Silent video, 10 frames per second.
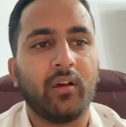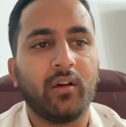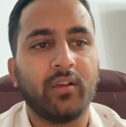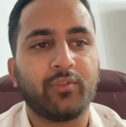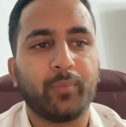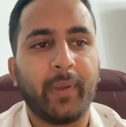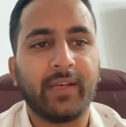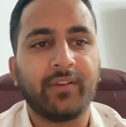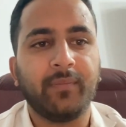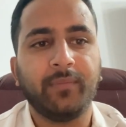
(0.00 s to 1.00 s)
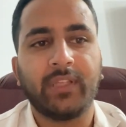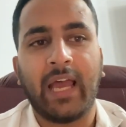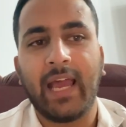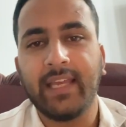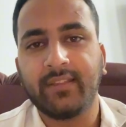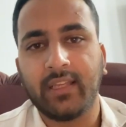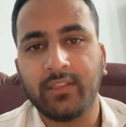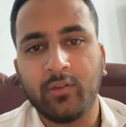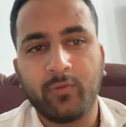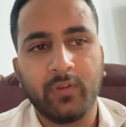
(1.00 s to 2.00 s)
spectrum. The high
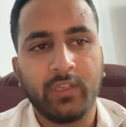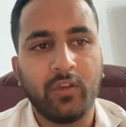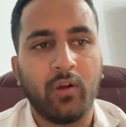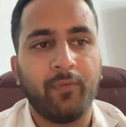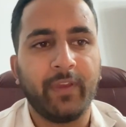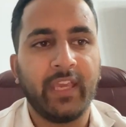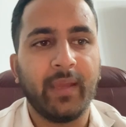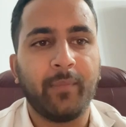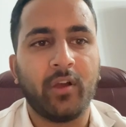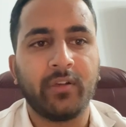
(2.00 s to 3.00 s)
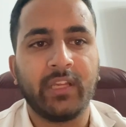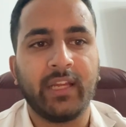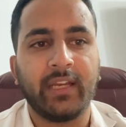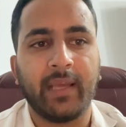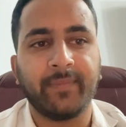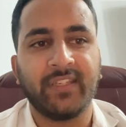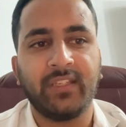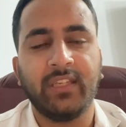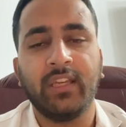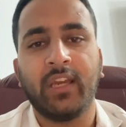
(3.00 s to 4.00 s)
sensitivity of AMRD and
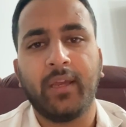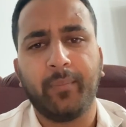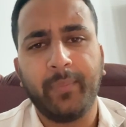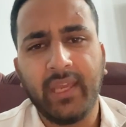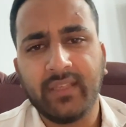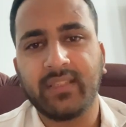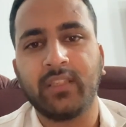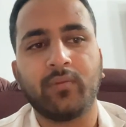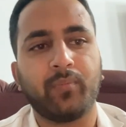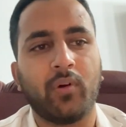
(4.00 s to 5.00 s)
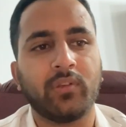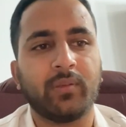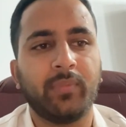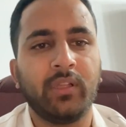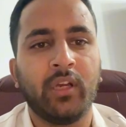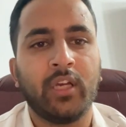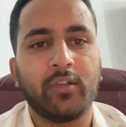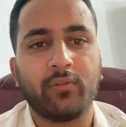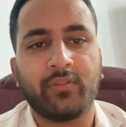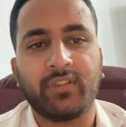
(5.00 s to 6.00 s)
MCD makes it possible
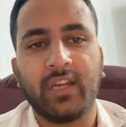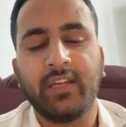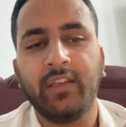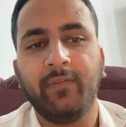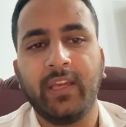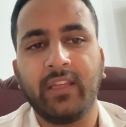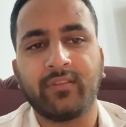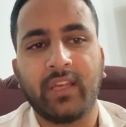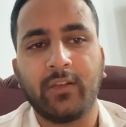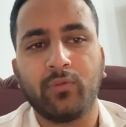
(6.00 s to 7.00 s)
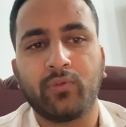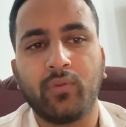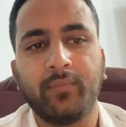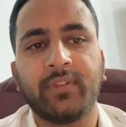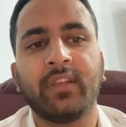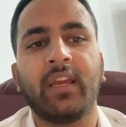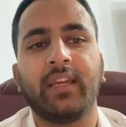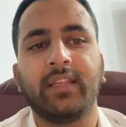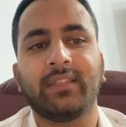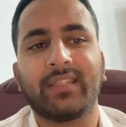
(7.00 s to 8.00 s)
to study various cytochromes
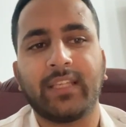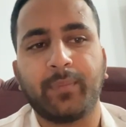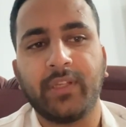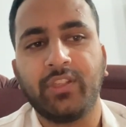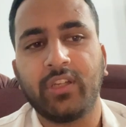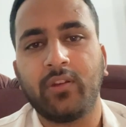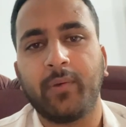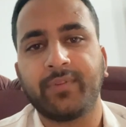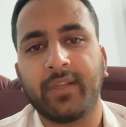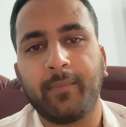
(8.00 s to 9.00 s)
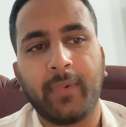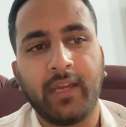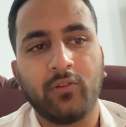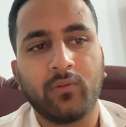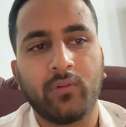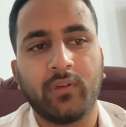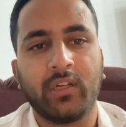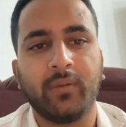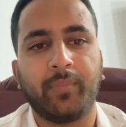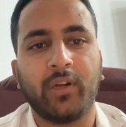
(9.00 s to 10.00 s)
in suspension of
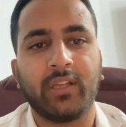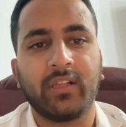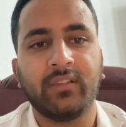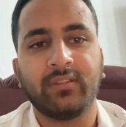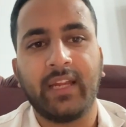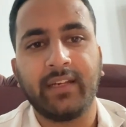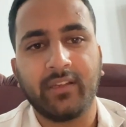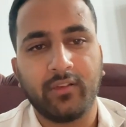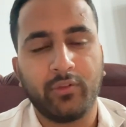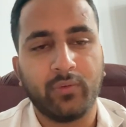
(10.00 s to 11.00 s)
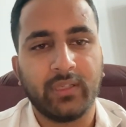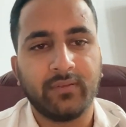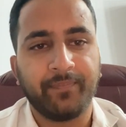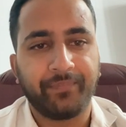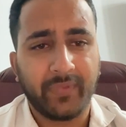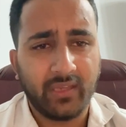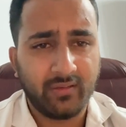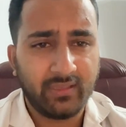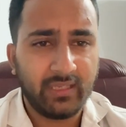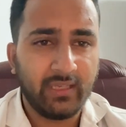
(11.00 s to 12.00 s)
submitochondrial particles that you can
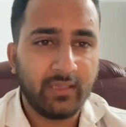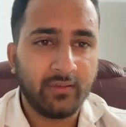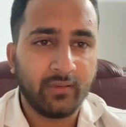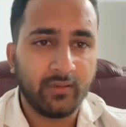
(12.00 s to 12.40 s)
see in